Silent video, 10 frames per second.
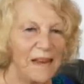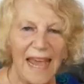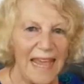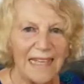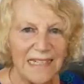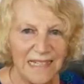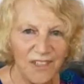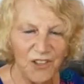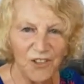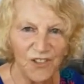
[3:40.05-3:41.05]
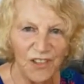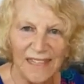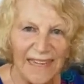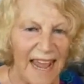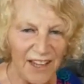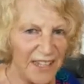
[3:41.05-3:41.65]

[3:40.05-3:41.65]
planes and you're in air